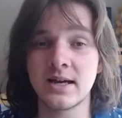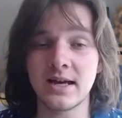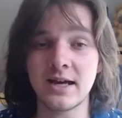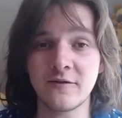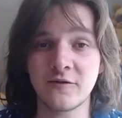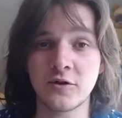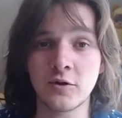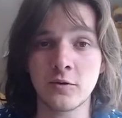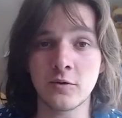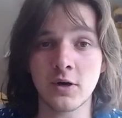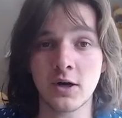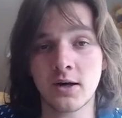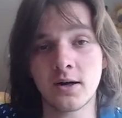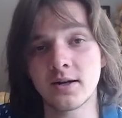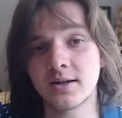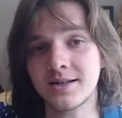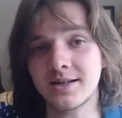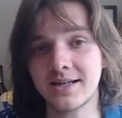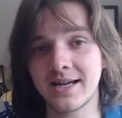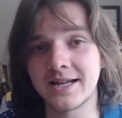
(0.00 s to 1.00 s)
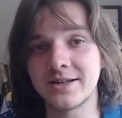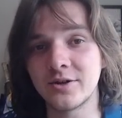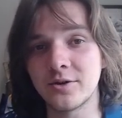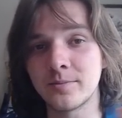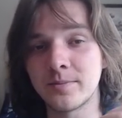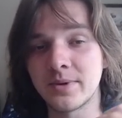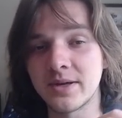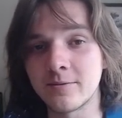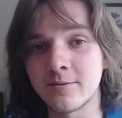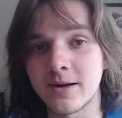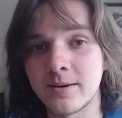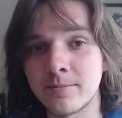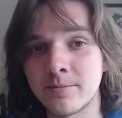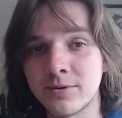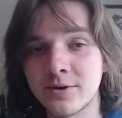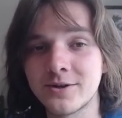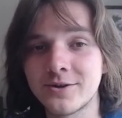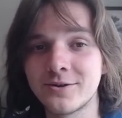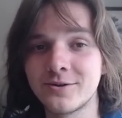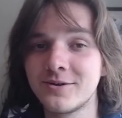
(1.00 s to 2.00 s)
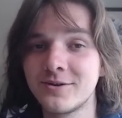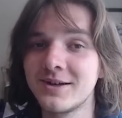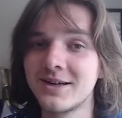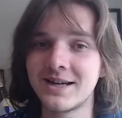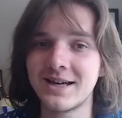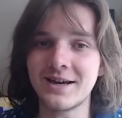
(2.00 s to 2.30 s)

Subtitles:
If you can't, can you beat Red Blue?